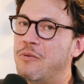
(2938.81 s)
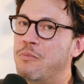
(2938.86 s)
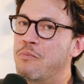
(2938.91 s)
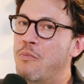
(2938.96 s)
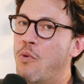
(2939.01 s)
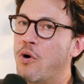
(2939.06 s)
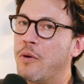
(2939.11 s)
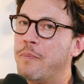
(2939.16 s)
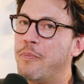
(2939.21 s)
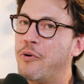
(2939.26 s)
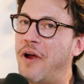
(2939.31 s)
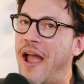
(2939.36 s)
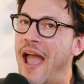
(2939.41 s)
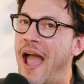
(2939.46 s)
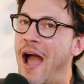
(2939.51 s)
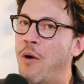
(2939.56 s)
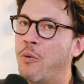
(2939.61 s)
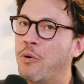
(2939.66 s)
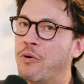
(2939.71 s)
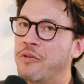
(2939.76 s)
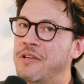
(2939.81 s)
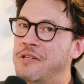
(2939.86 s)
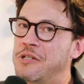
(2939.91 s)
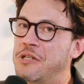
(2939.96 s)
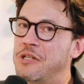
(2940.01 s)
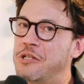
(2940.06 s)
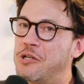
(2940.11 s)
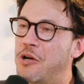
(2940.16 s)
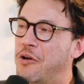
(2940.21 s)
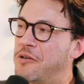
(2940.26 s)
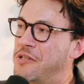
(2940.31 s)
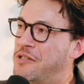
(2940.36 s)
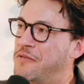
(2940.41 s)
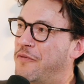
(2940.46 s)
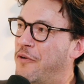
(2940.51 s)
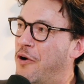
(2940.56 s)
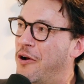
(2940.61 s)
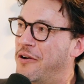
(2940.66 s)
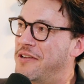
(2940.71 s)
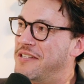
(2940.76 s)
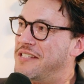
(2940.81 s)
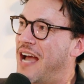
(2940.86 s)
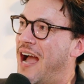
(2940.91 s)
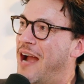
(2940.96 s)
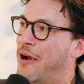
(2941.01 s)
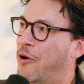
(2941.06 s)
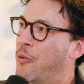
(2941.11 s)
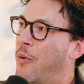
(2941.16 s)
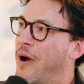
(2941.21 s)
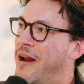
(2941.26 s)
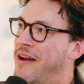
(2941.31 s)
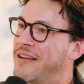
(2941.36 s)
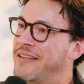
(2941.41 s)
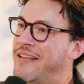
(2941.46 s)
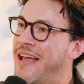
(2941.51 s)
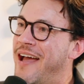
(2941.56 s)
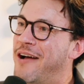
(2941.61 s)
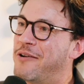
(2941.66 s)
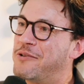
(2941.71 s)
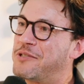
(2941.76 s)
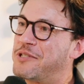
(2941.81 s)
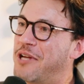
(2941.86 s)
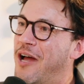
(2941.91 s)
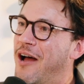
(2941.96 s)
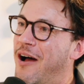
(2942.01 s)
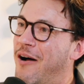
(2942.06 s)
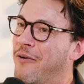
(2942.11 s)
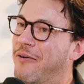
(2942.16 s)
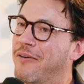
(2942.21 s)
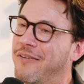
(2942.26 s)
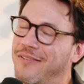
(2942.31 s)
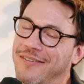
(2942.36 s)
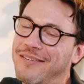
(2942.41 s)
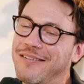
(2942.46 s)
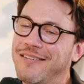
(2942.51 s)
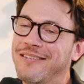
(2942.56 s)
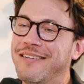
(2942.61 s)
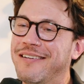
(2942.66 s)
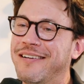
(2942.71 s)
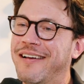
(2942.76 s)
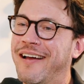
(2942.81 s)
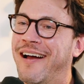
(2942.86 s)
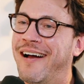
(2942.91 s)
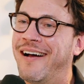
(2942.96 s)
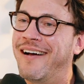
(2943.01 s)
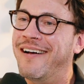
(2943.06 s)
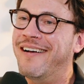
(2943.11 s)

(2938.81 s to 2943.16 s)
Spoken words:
more per hour than she charges for our entire wedding now. So yeah,